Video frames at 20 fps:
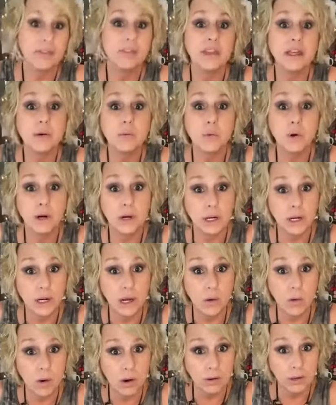and then we're gonna
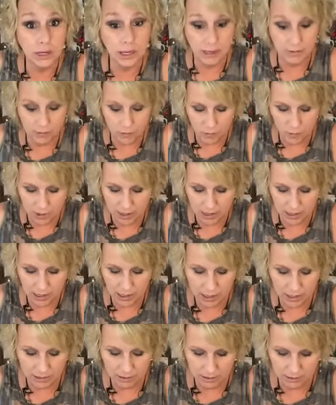go on and give away
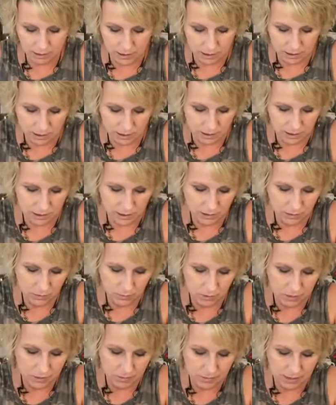uh,
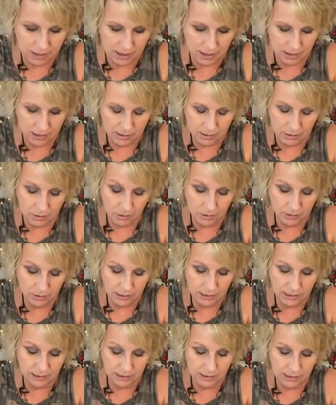one of my, or
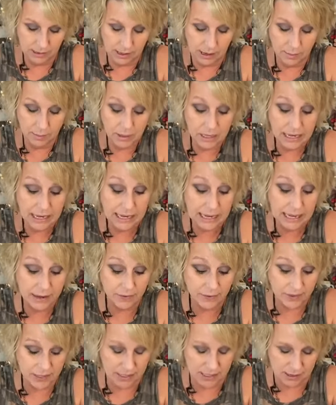I'm gonna
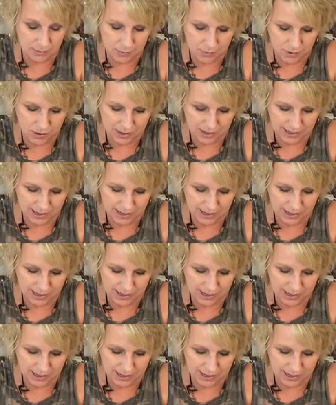gift someone,